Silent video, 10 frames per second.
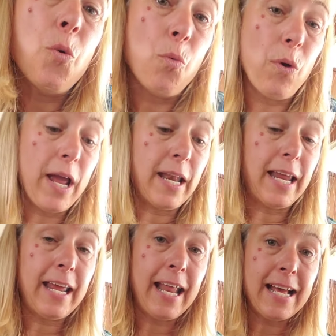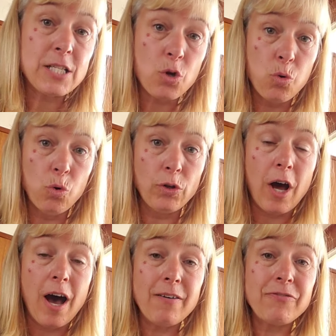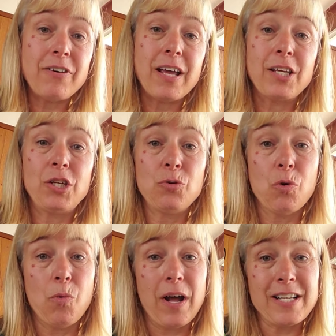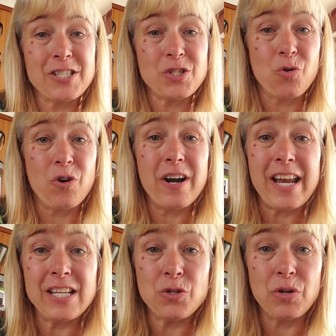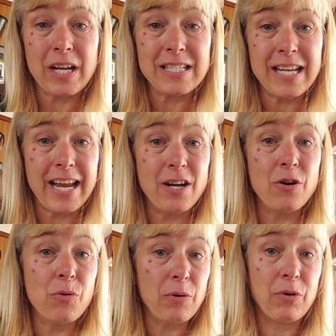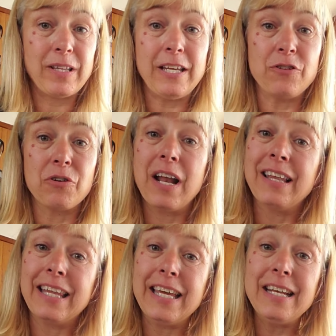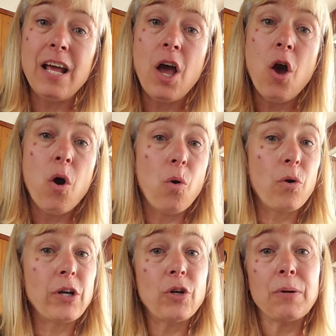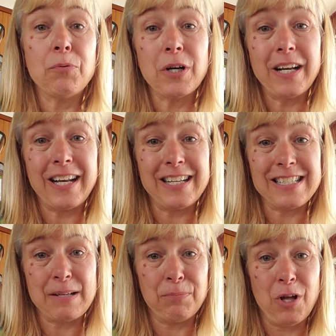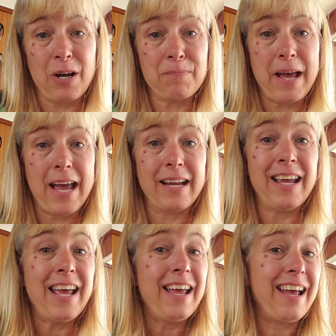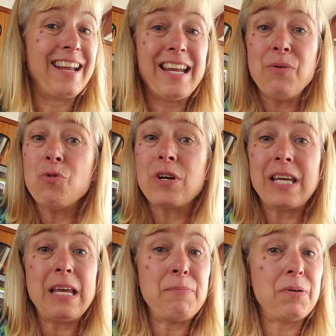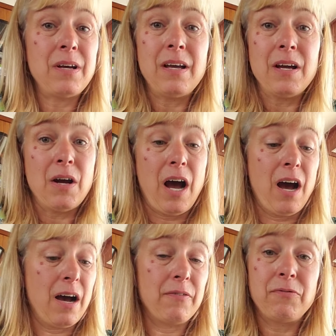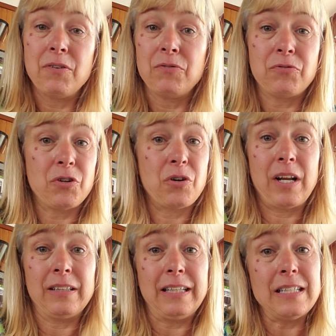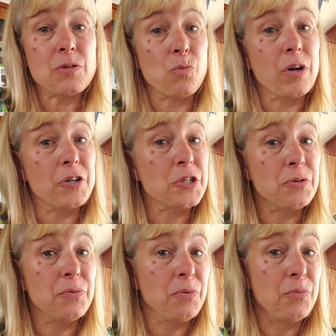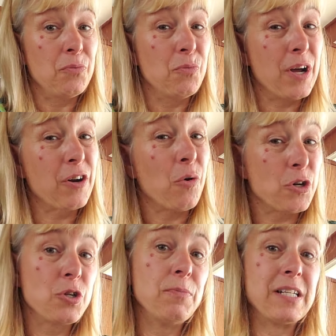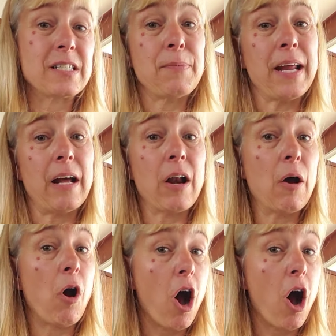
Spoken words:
When it has cooled off, you will want to store it into a container with either a lid, or you can put it in a Ziploc bag, and it will keep for at least one or two months, depending on how